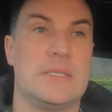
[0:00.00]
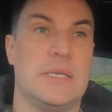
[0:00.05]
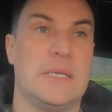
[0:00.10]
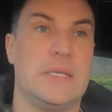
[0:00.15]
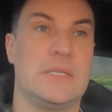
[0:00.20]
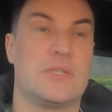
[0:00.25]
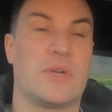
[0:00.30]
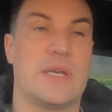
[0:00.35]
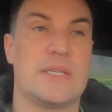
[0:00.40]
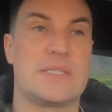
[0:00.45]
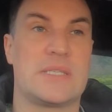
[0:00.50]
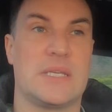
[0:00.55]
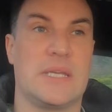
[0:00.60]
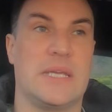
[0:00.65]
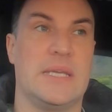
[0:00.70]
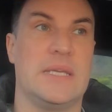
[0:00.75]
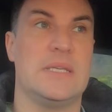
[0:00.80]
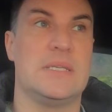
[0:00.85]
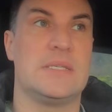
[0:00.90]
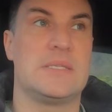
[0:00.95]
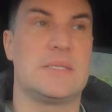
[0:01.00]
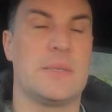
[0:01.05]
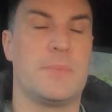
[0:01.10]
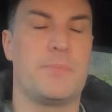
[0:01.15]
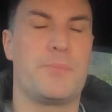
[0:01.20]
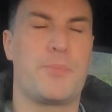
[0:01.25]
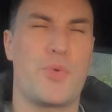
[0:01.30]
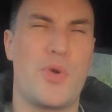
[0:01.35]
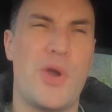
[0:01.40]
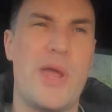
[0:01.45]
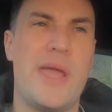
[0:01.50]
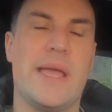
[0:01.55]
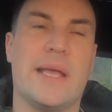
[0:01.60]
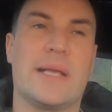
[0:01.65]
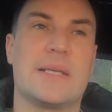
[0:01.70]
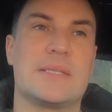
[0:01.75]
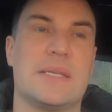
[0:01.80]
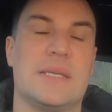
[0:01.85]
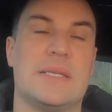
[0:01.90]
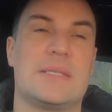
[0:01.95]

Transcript: interesting is the brakes.